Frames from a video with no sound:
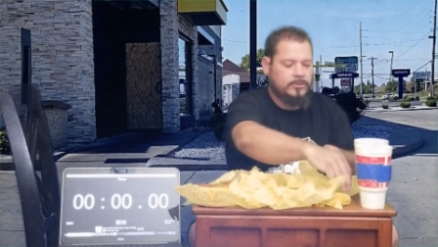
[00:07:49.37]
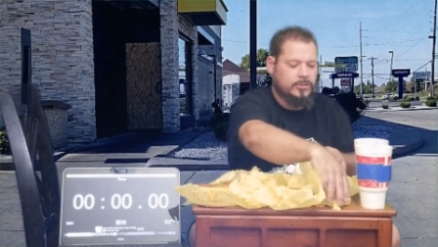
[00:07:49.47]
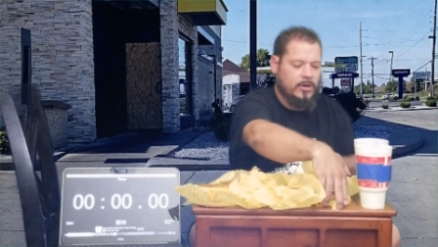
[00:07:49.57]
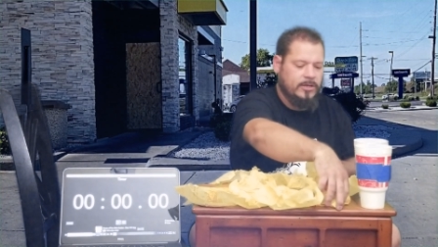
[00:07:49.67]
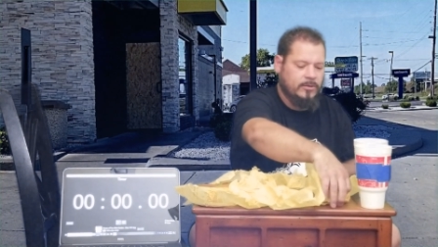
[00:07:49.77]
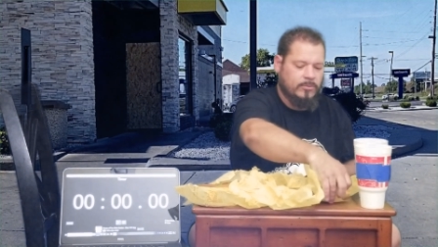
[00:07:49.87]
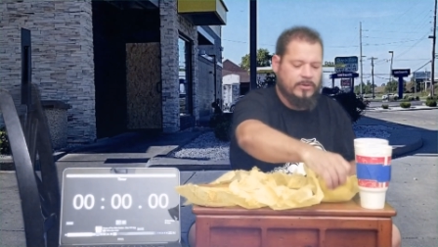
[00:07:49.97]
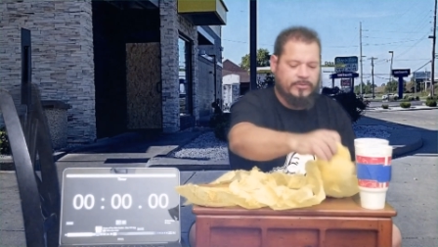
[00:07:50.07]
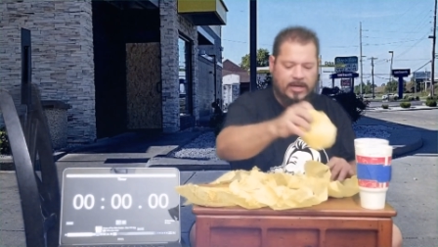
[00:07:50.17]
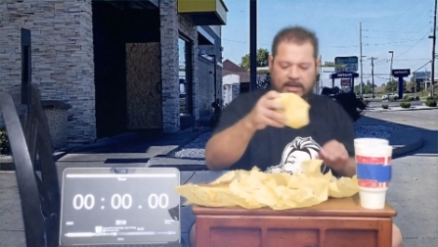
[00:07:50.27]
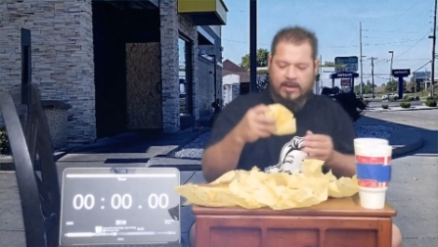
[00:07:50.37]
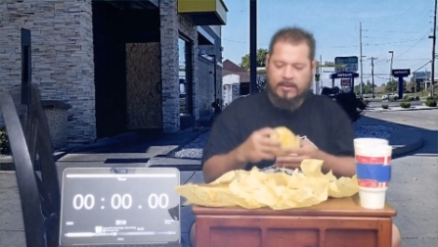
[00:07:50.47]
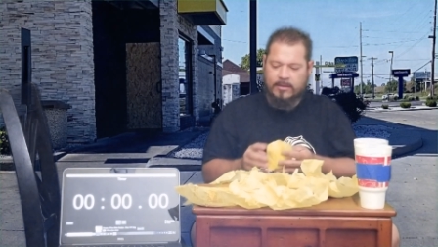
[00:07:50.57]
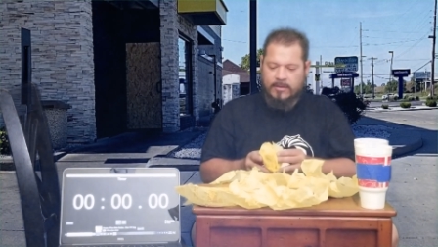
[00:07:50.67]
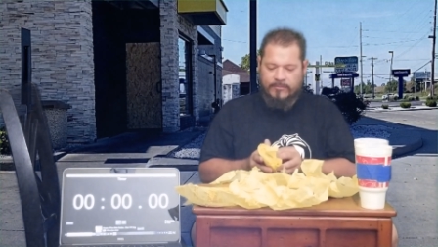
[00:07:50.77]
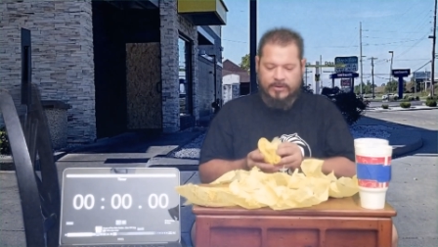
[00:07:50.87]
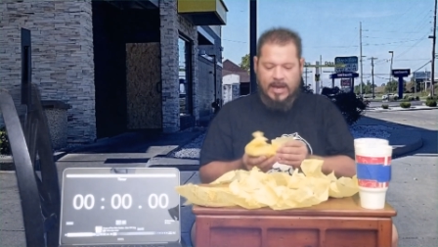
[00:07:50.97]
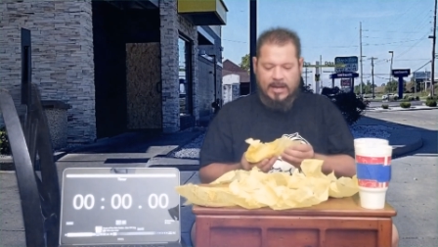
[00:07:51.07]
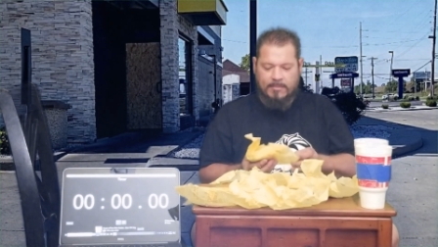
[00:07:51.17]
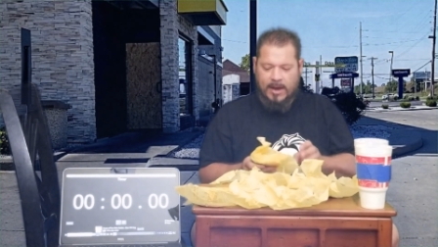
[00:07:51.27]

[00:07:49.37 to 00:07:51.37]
so I didn't want to think I forgot